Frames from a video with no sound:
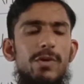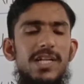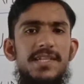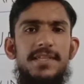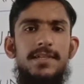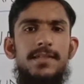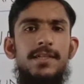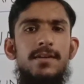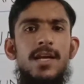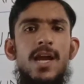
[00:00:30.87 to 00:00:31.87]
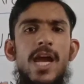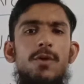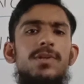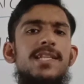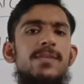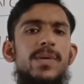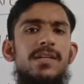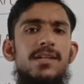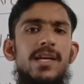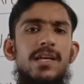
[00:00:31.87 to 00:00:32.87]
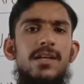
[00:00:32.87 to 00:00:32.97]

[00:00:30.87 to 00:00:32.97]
We will discussing every aspect